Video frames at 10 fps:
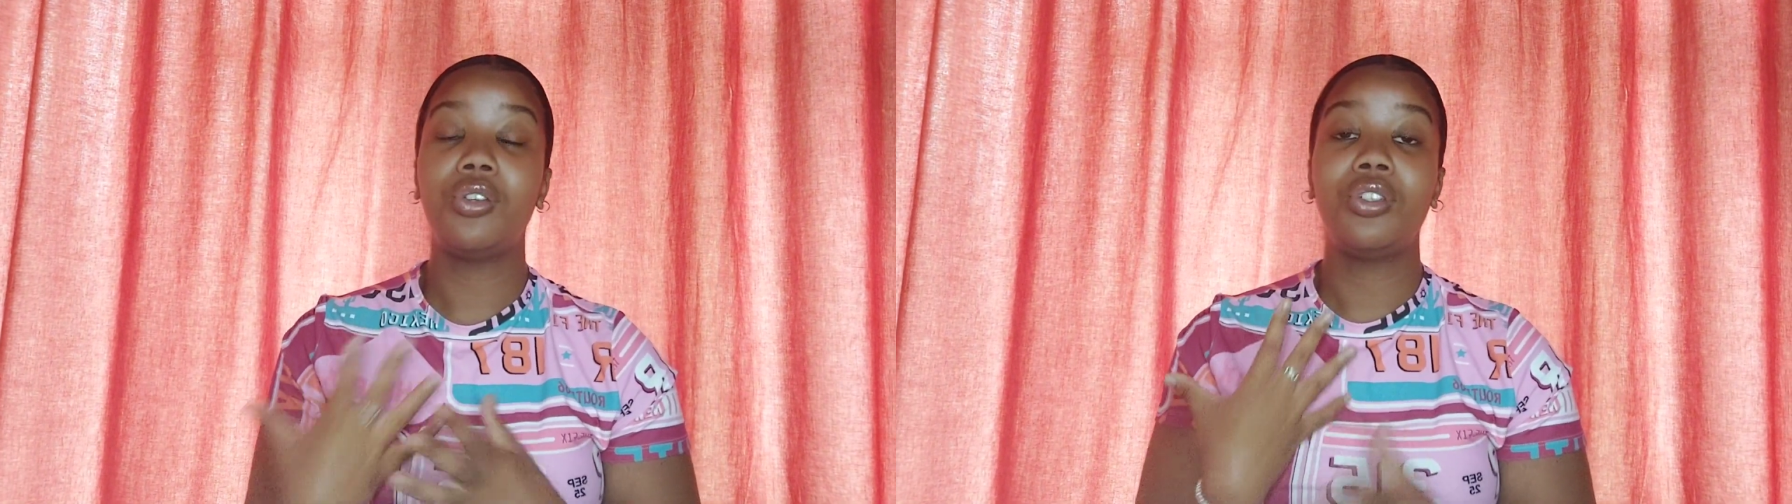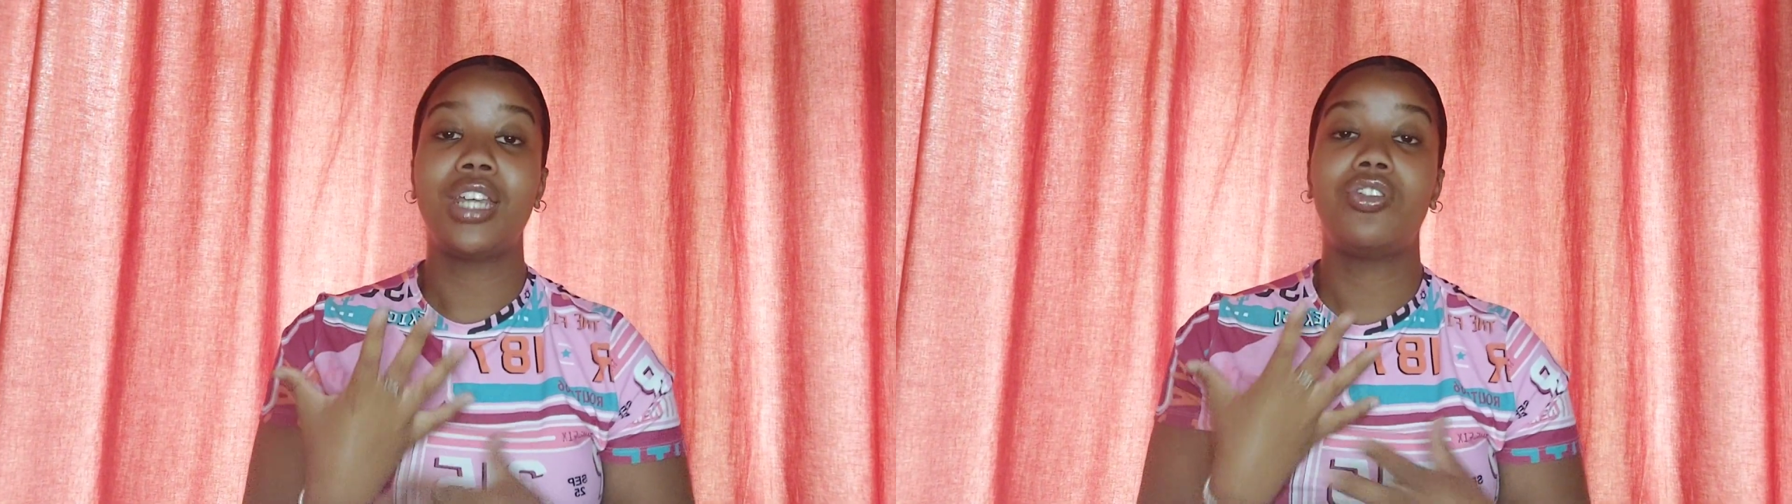
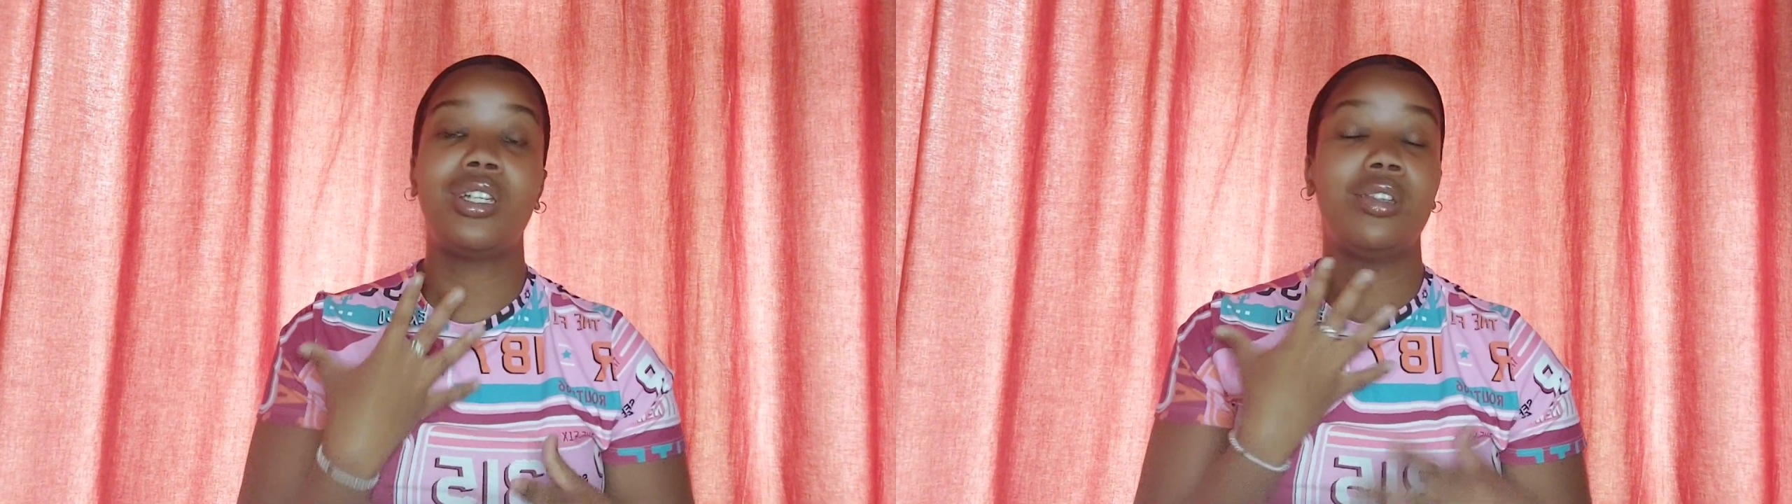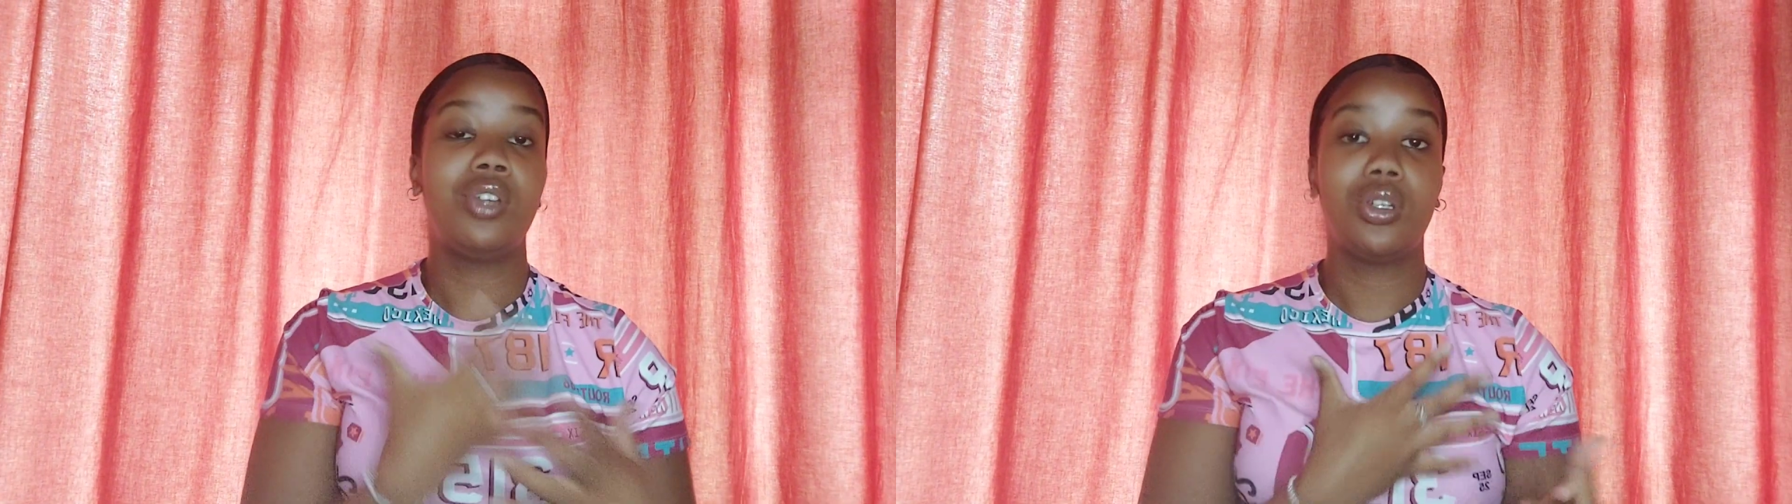or you
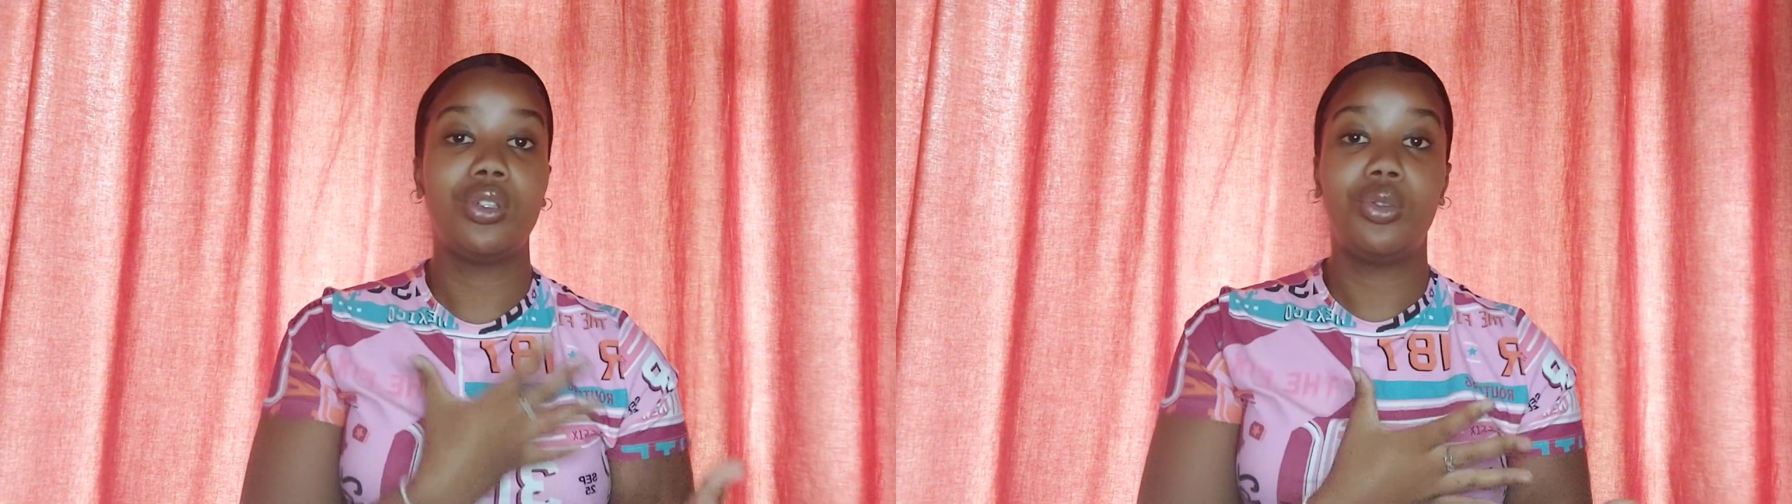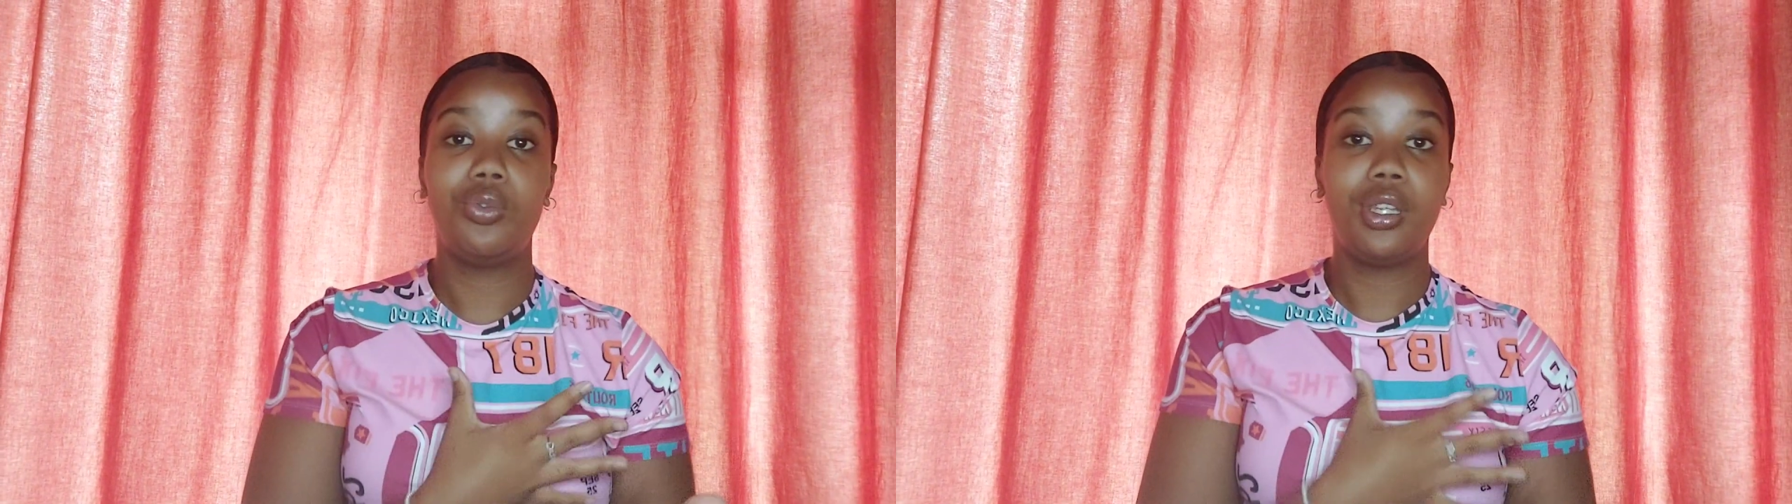naturally not
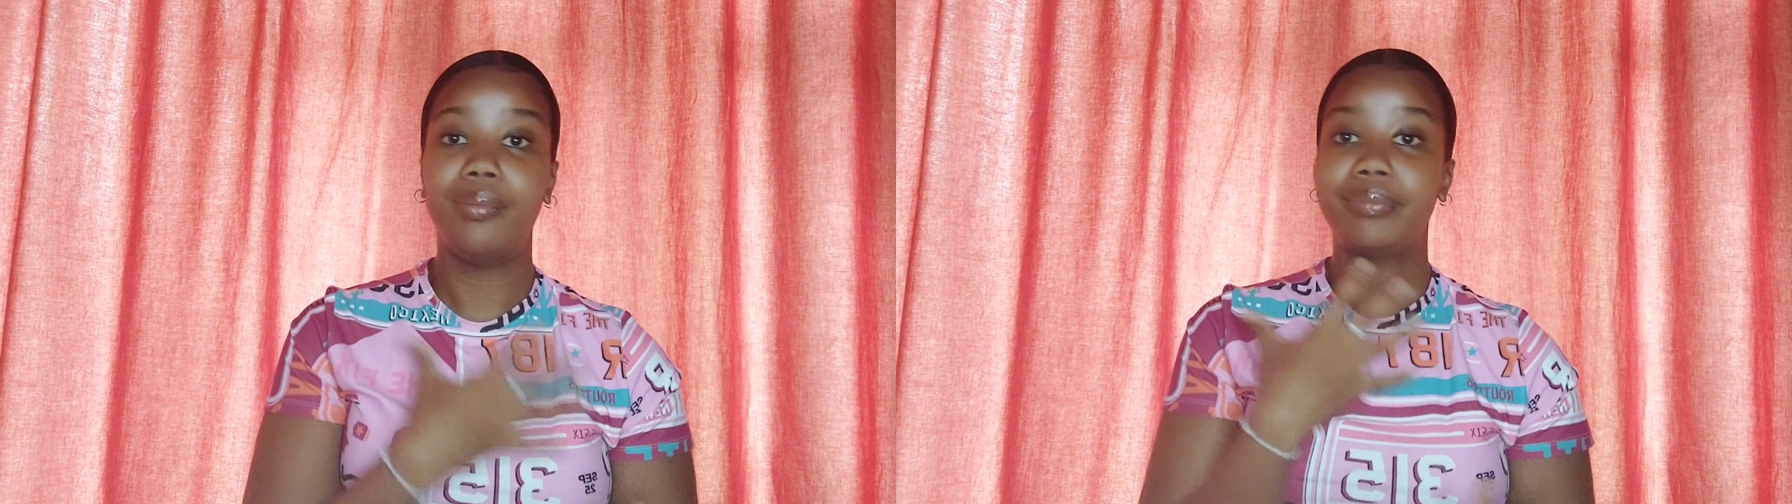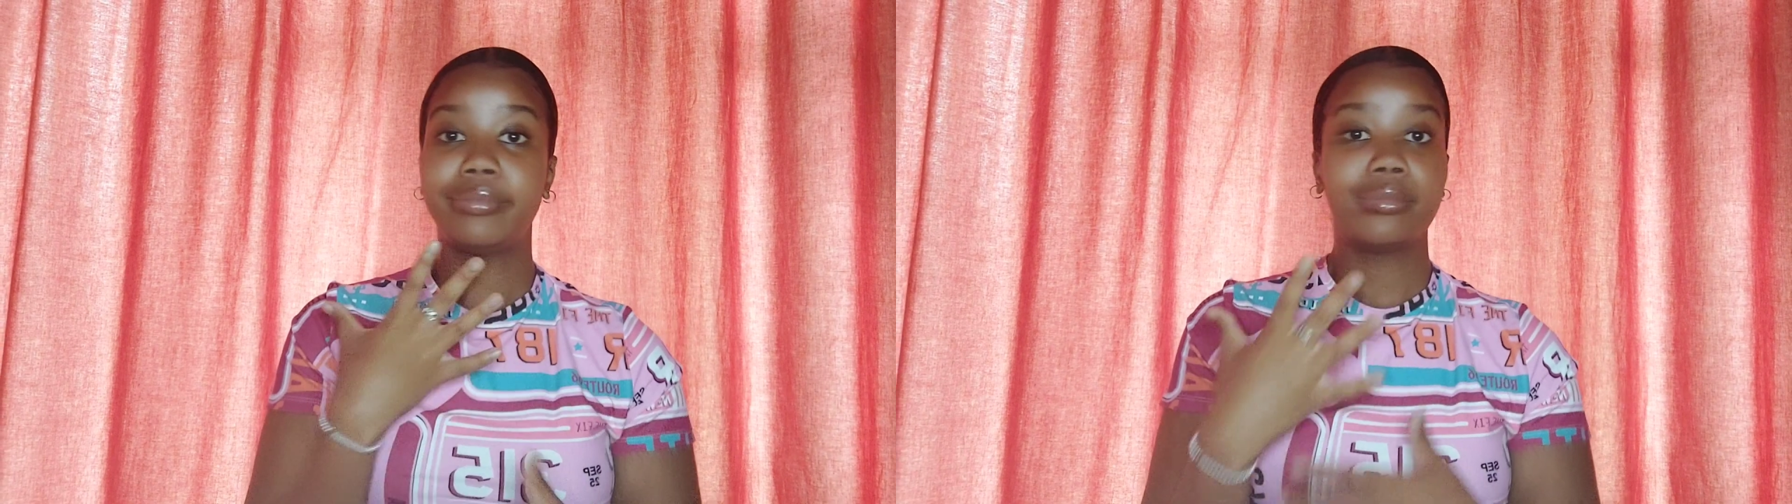goofy.